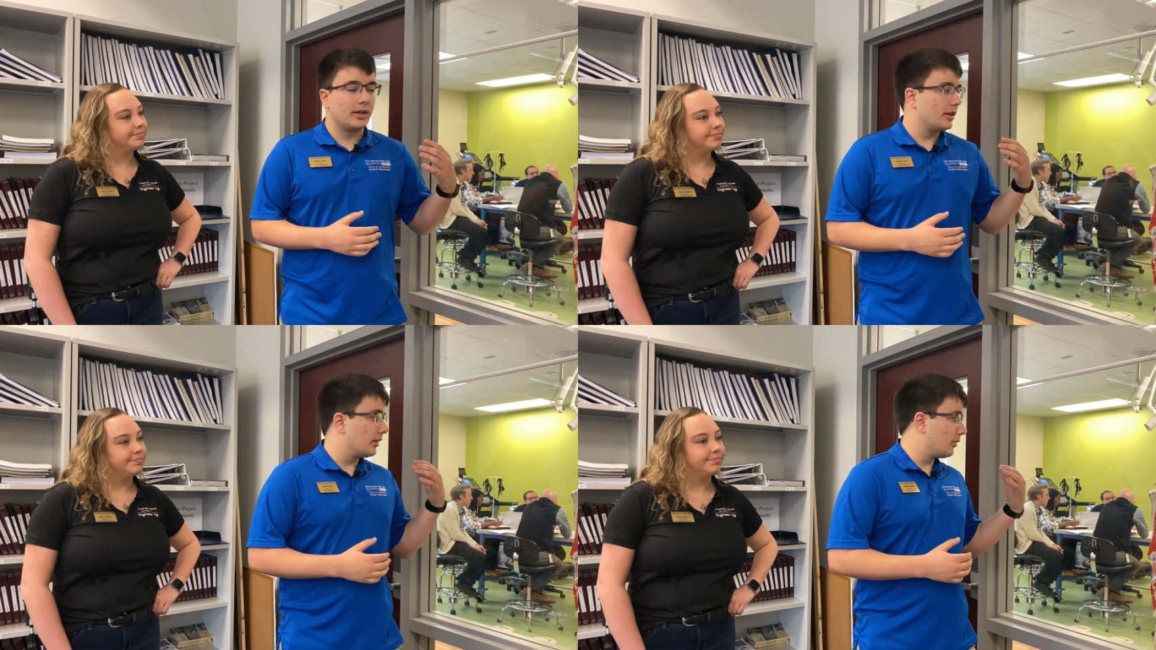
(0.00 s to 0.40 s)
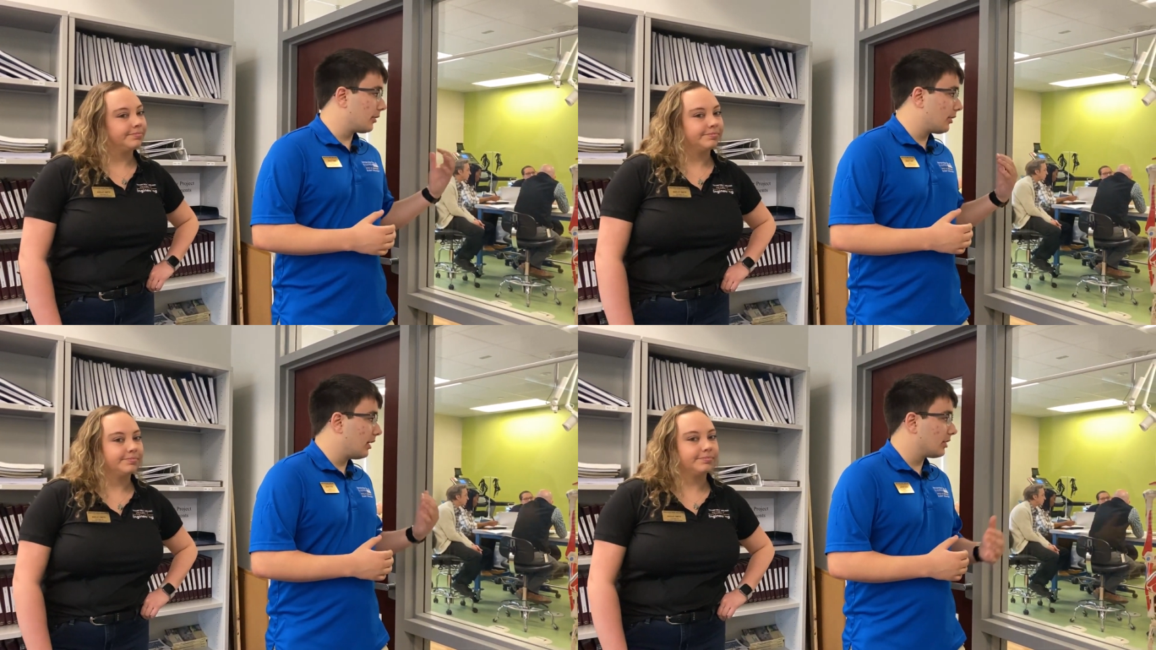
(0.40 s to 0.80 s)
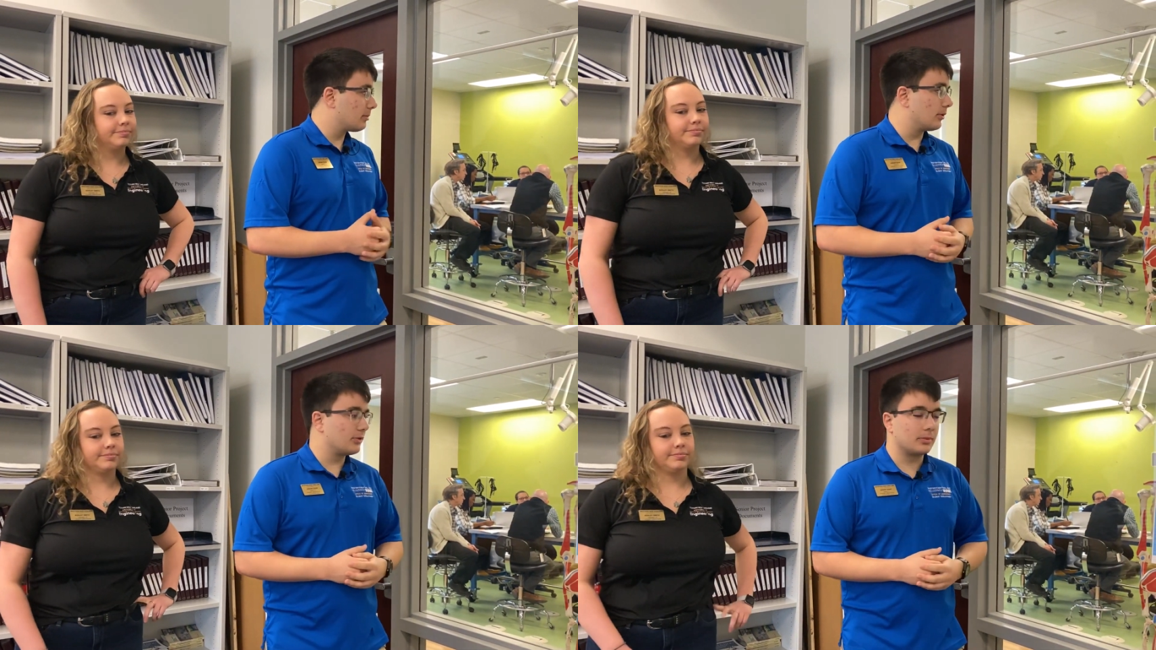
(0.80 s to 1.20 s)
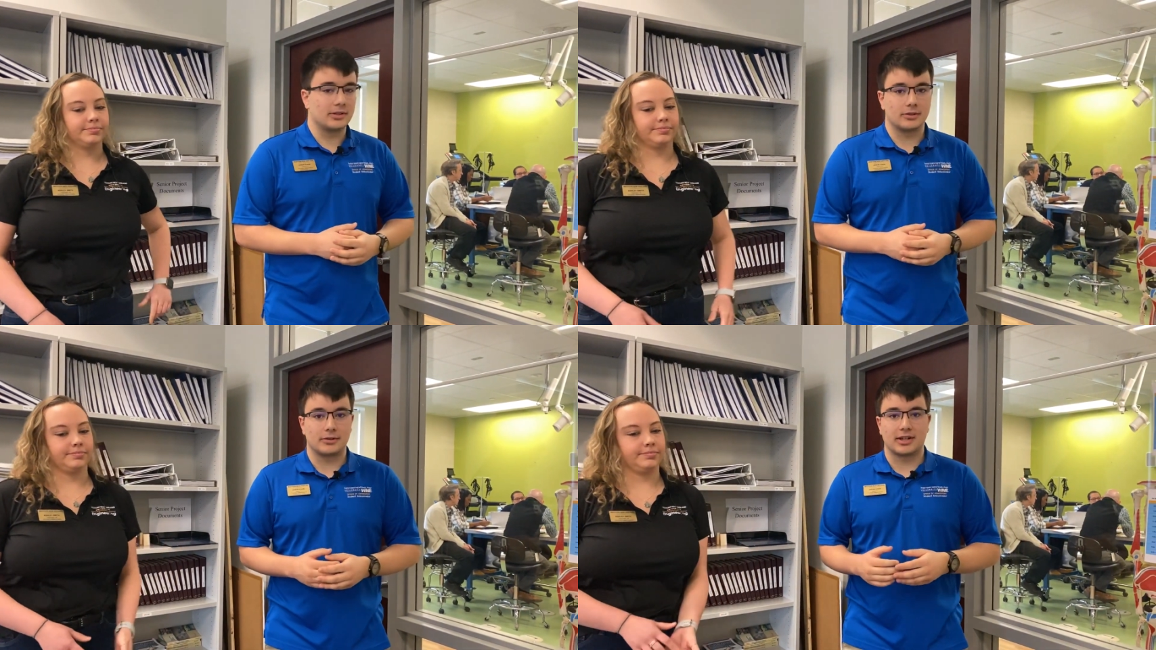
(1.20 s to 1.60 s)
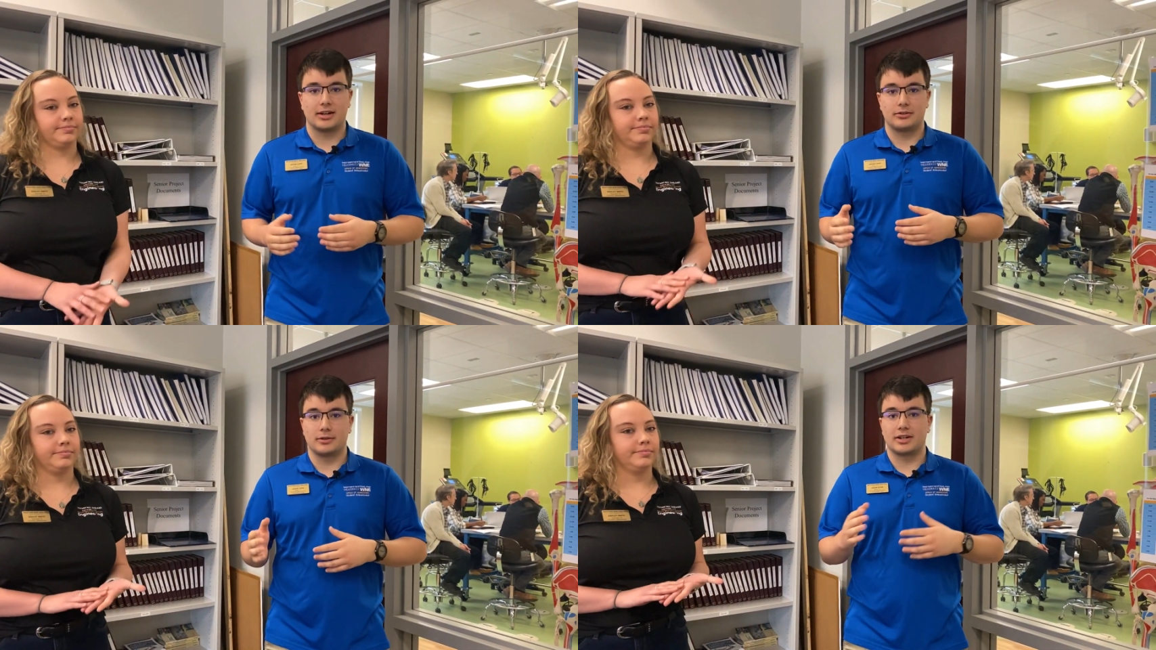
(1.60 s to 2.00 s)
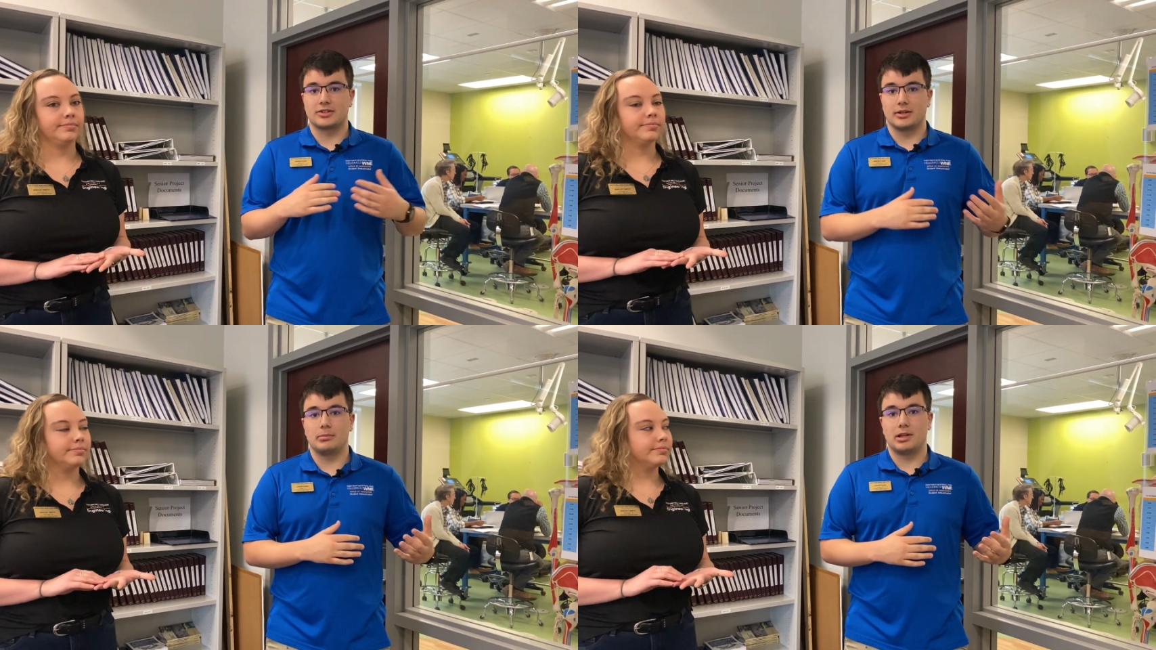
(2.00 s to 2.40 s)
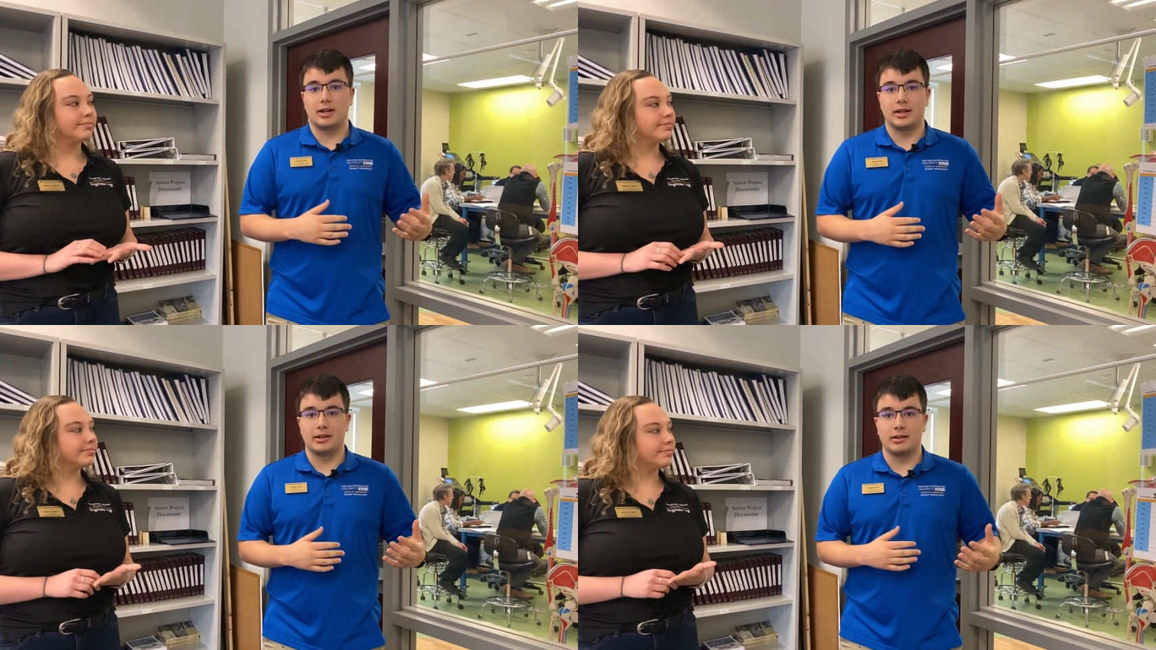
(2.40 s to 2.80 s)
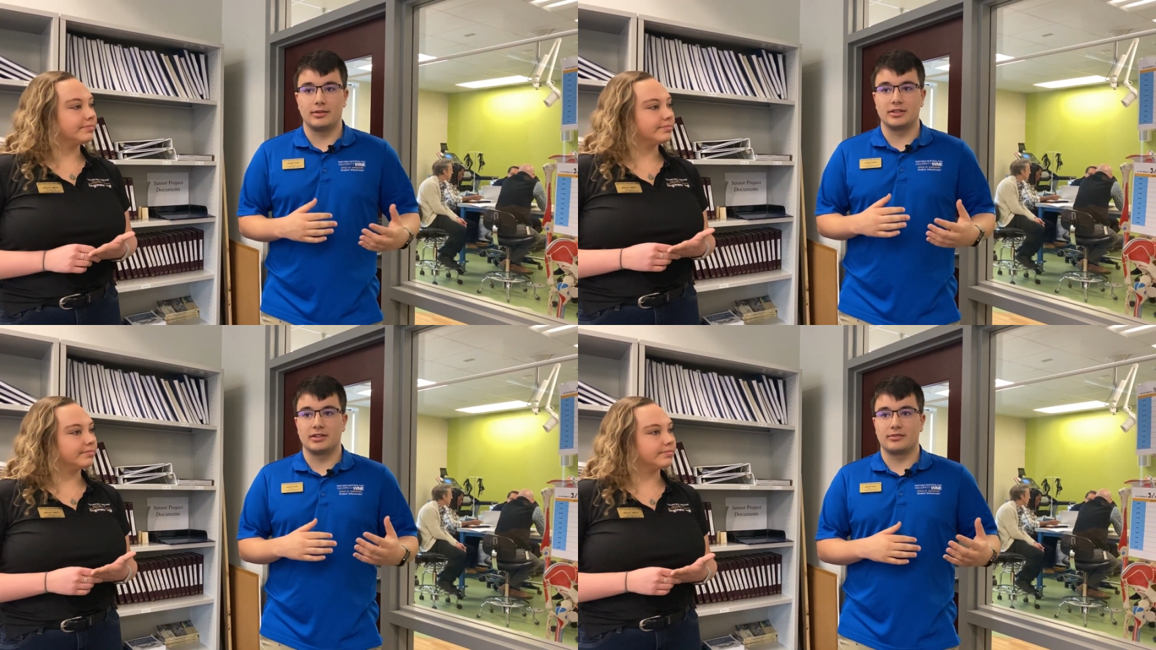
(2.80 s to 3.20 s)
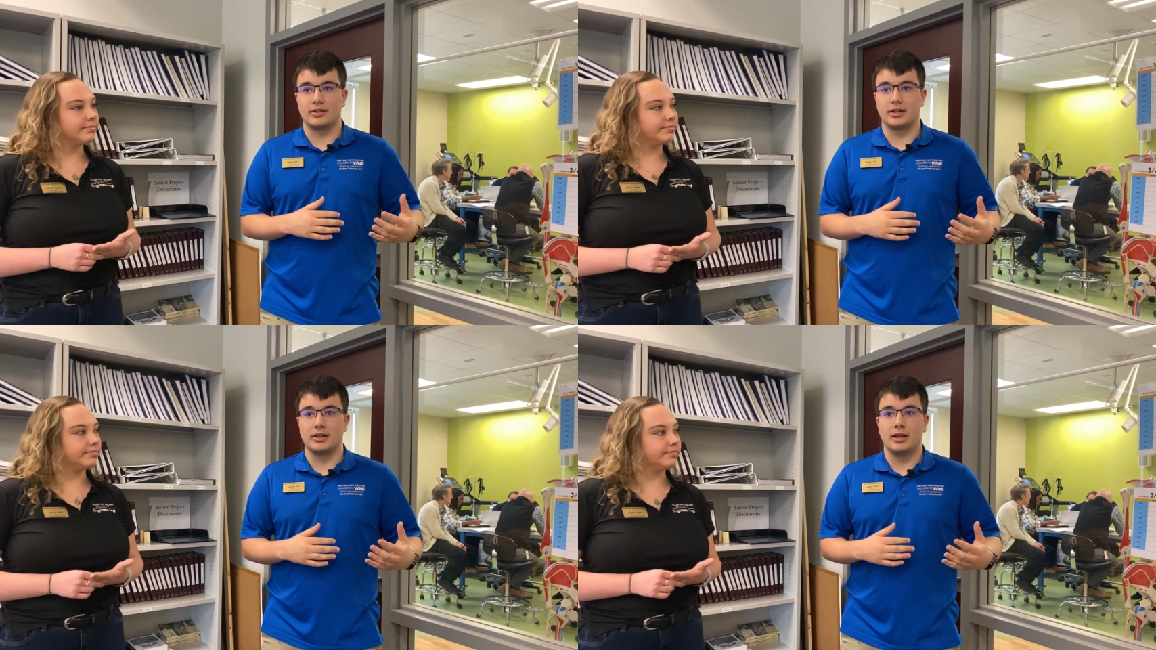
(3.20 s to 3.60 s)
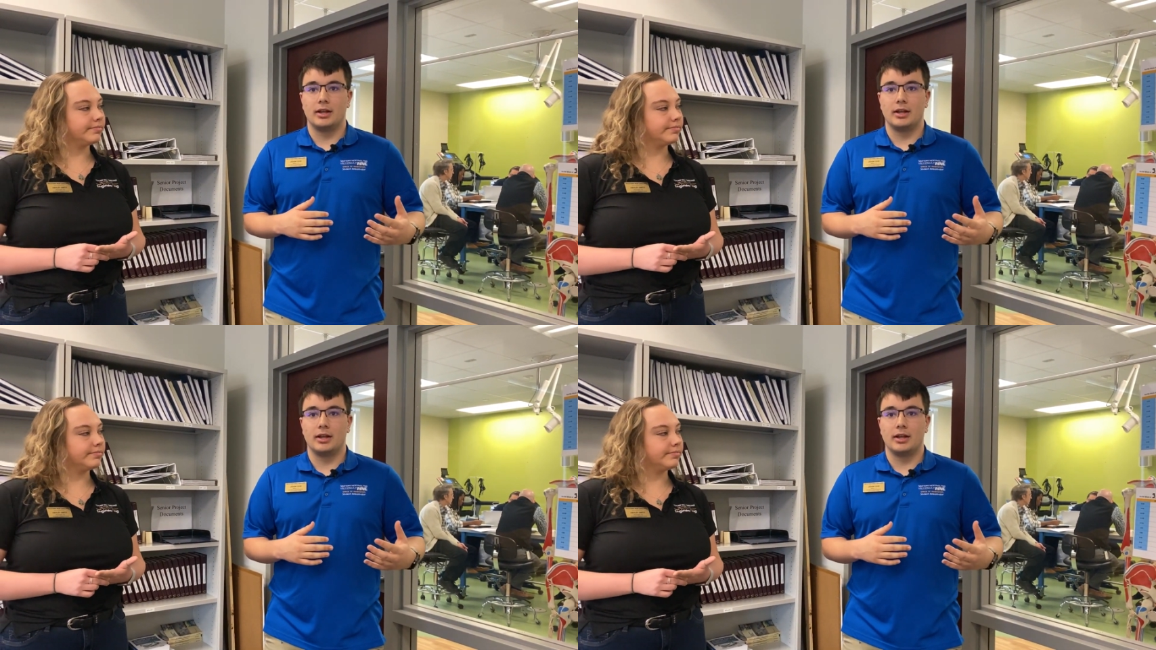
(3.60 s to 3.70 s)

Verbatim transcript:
Speaker 1: you know, in our hospital suite learning how to actually apply any of the stuff they